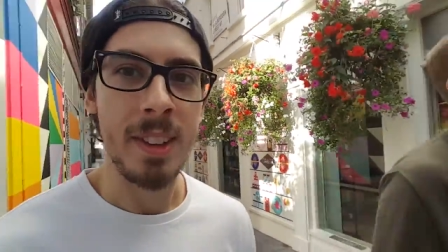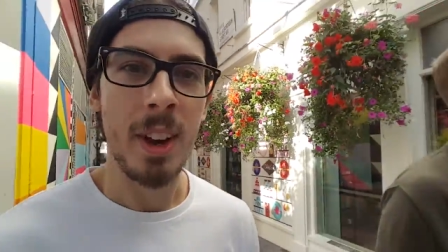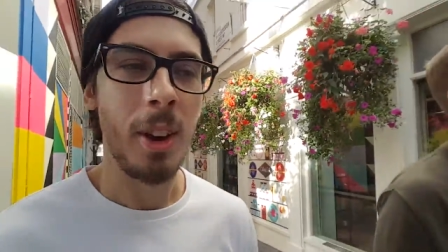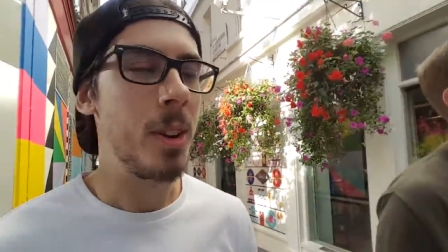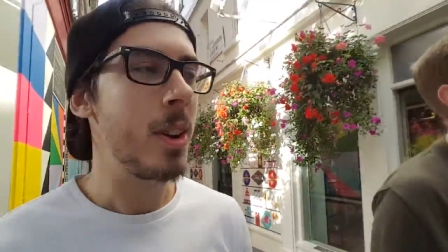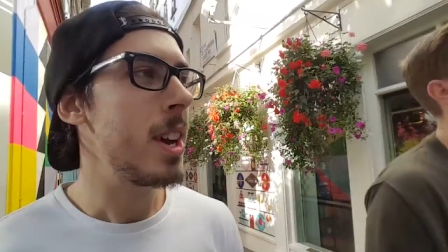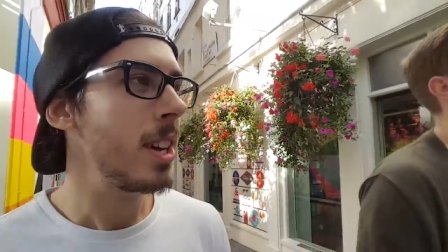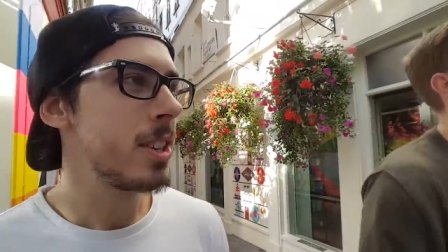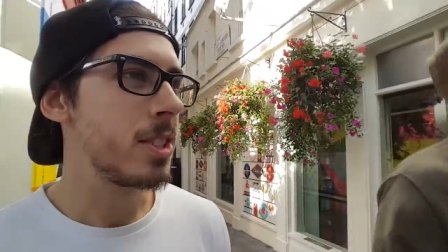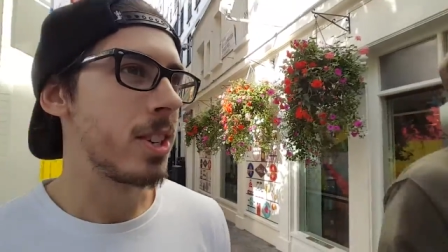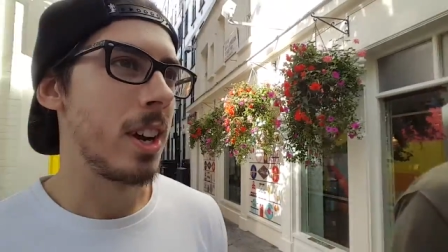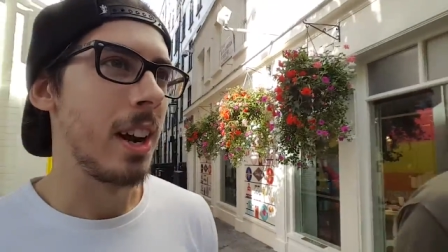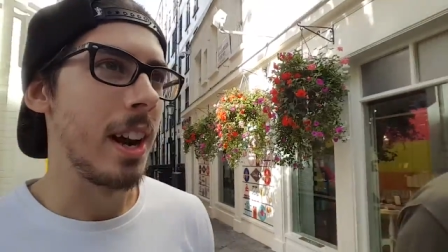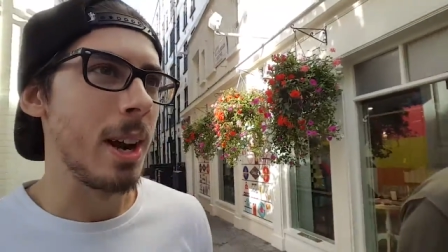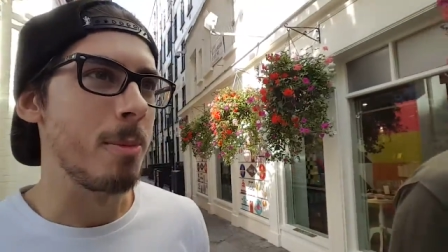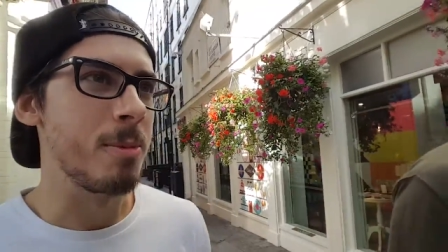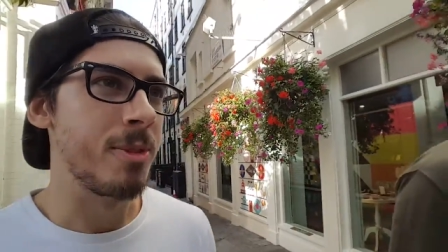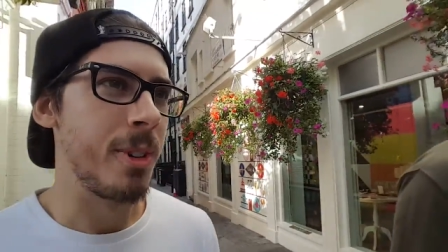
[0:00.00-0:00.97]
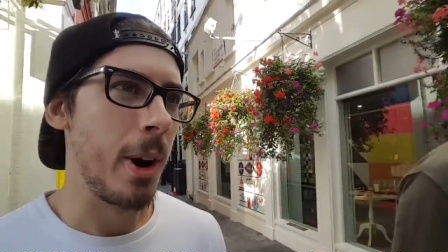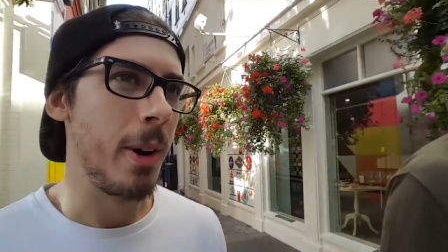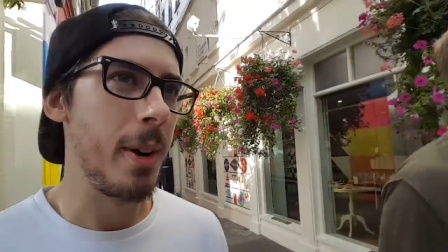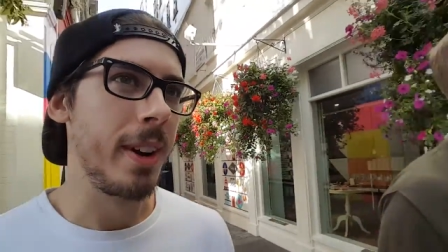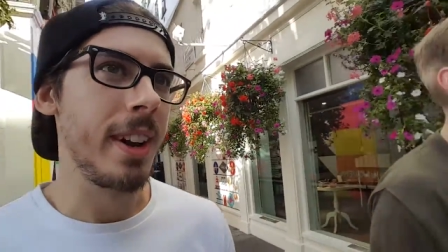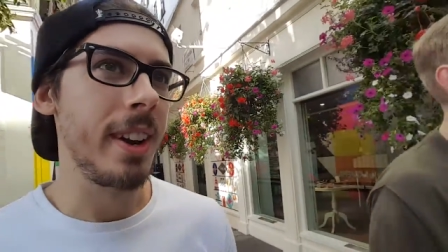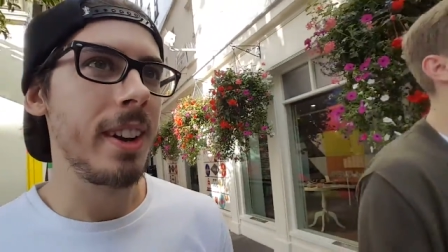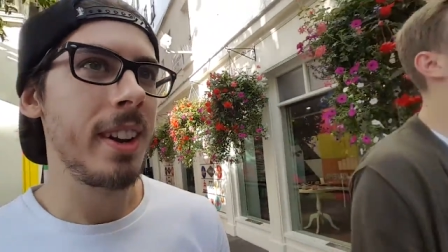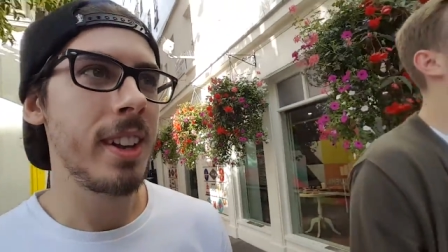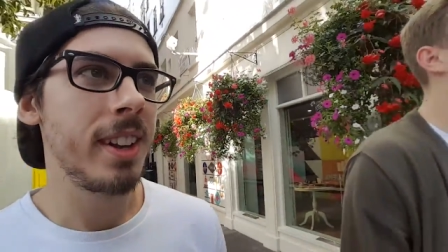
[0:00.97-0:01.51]
do, Charlie, I'm
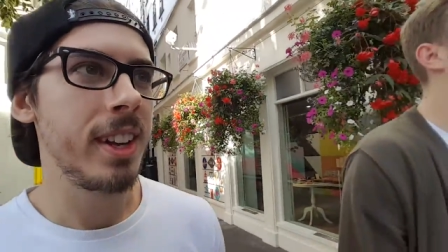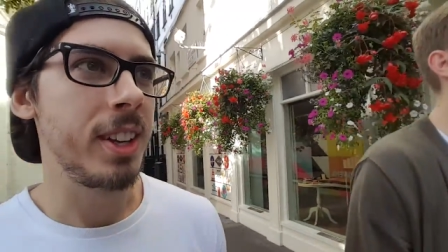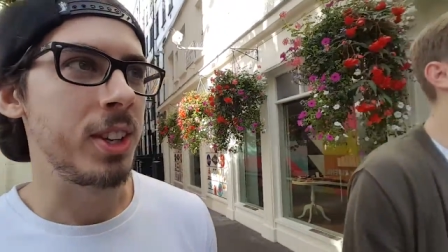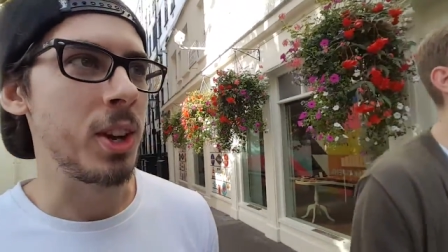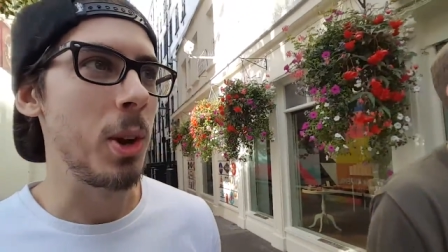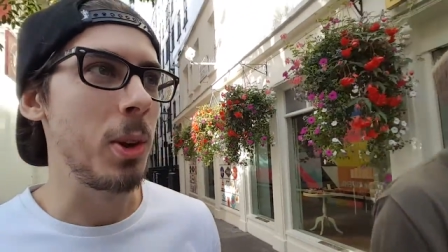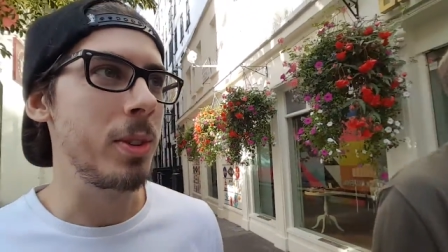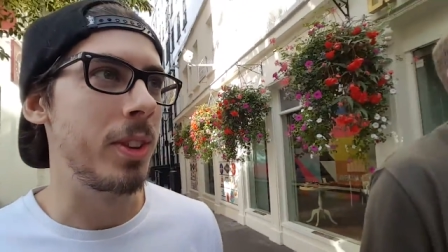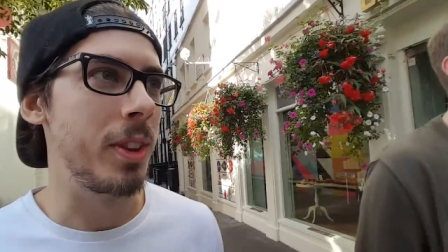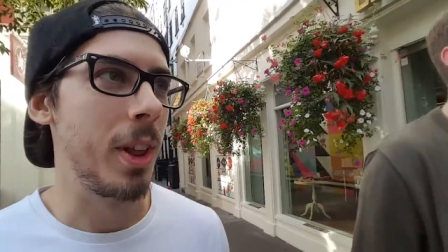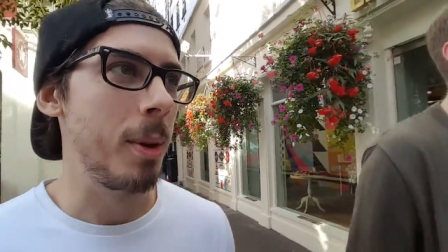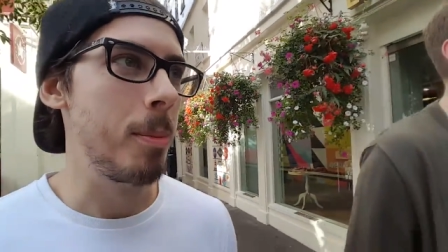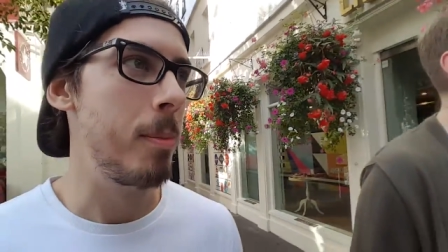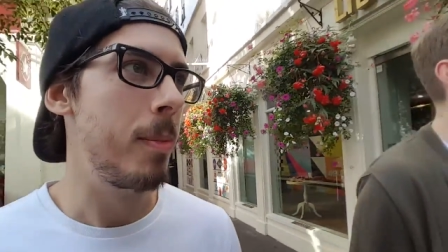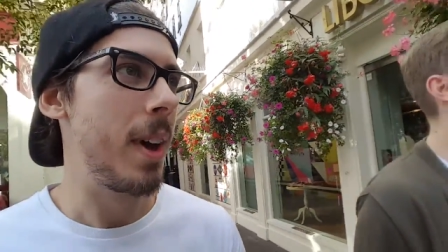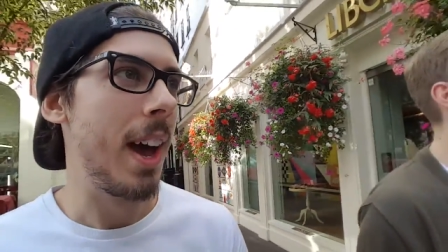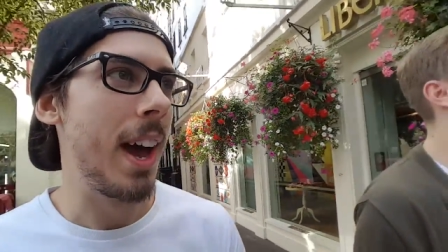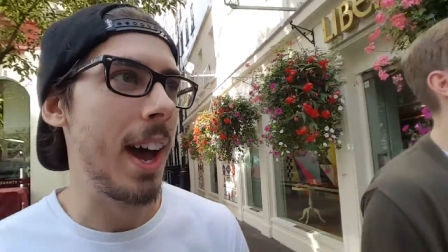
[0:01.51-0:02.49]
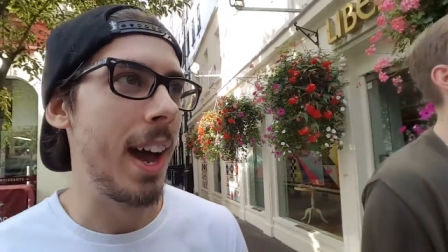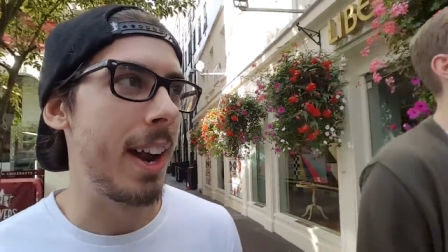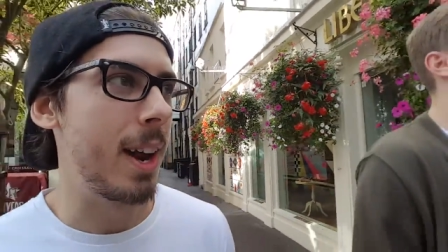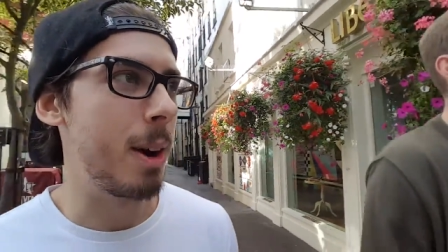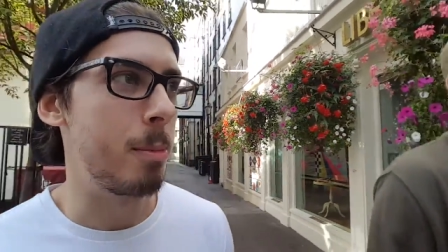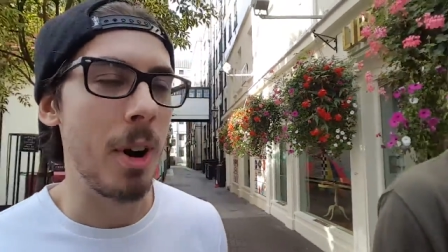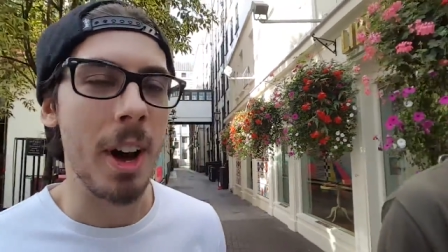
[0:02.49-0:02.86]
throwing you to them and I'm